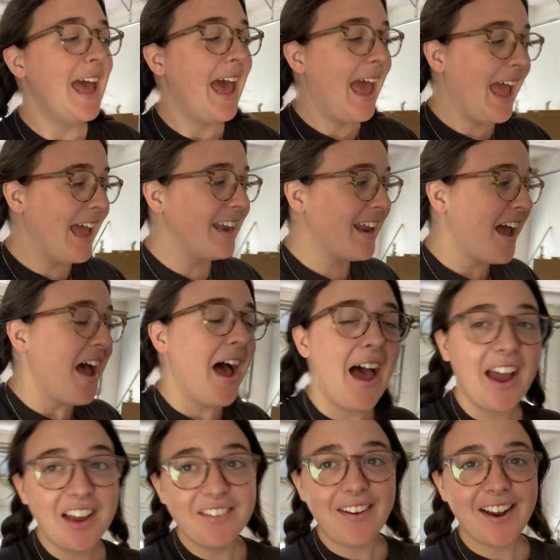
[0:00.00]
And
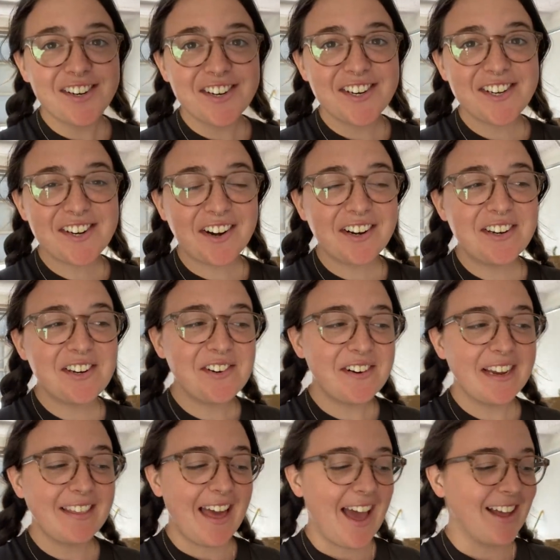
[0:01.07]
I have actually started
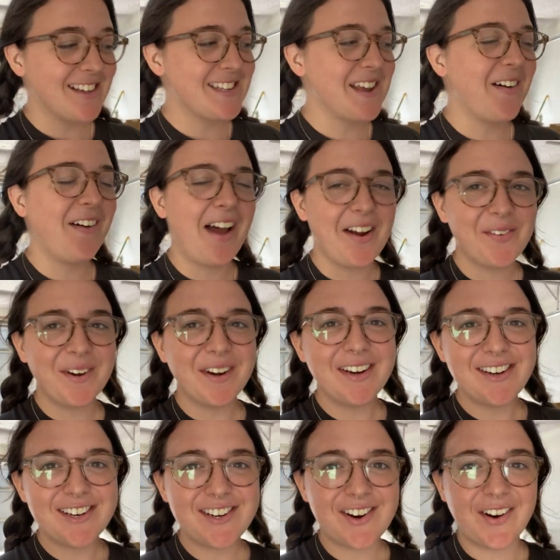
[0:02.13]
doing that. So I wanted
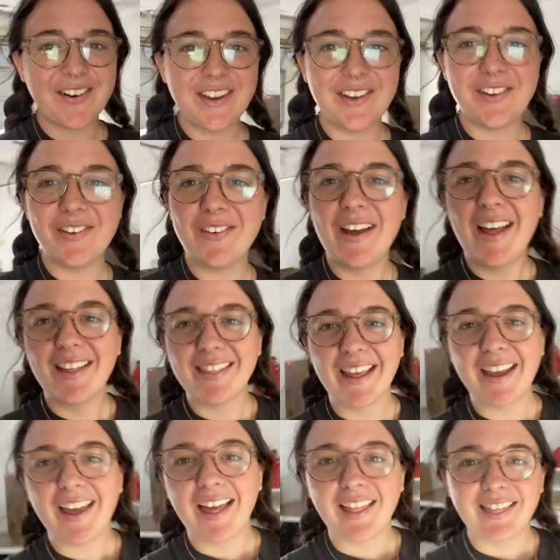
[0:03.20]
to show you
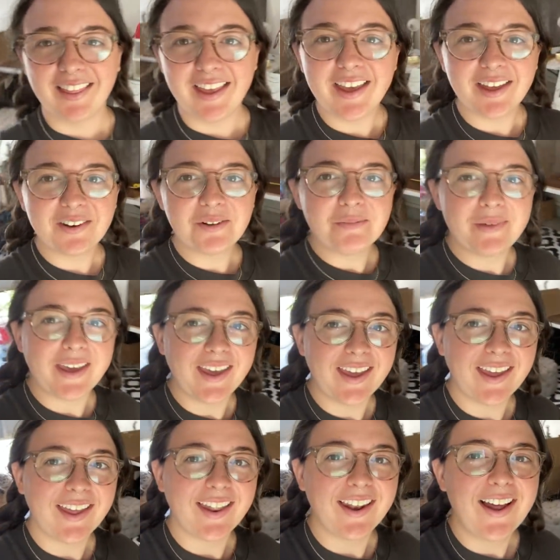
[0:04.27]
like a little
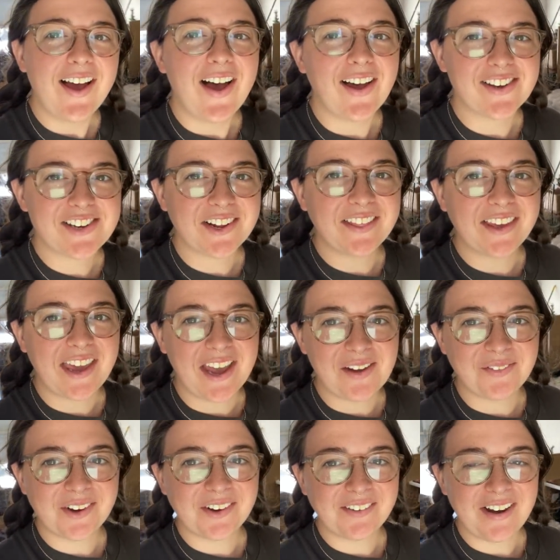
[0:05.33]
bit. I'll turn the
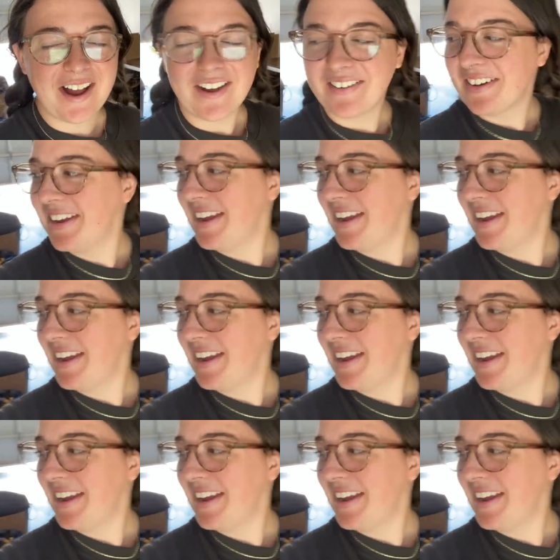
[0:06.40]
camera around.